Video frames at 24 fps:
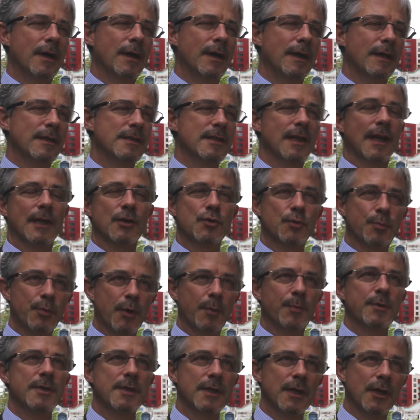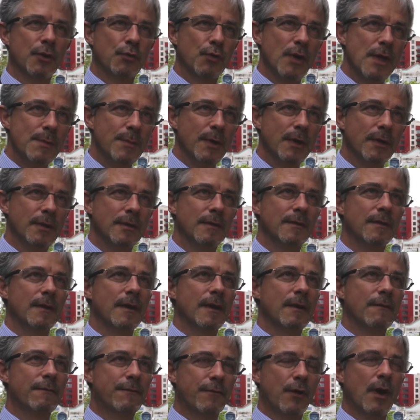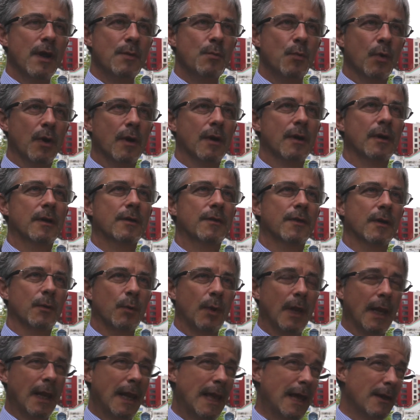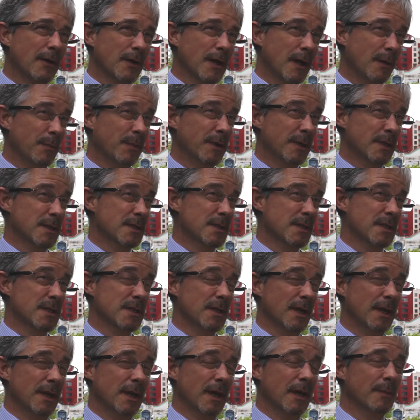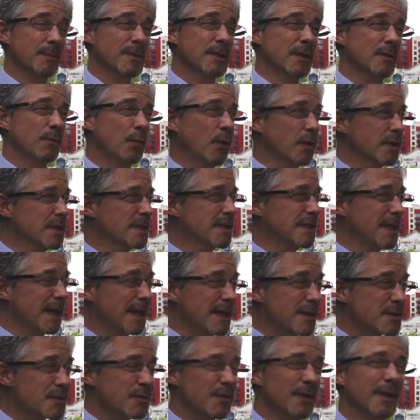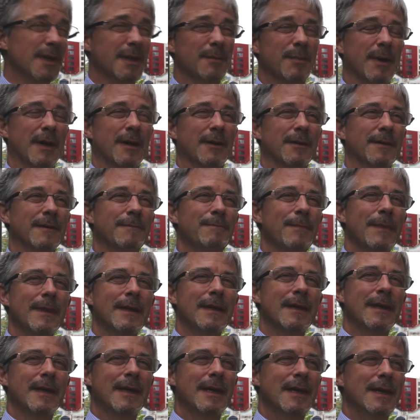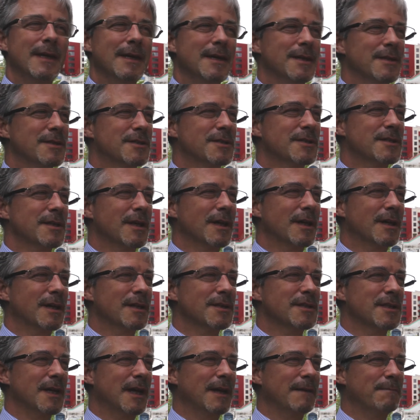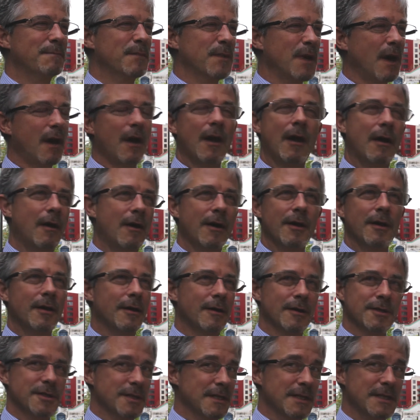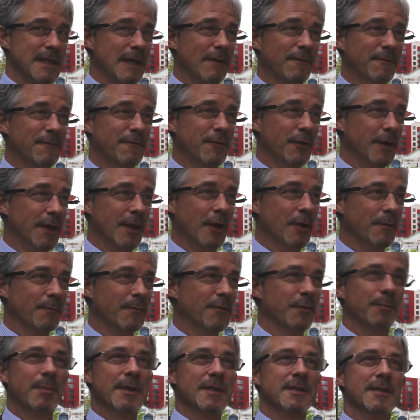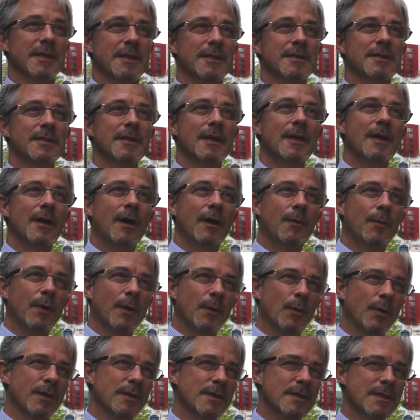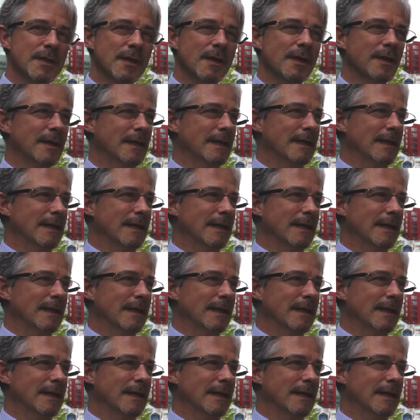intellectual property agreement framework that will allow companies to sign up. So what today's really about is saying IERC is now fully open for business. We want to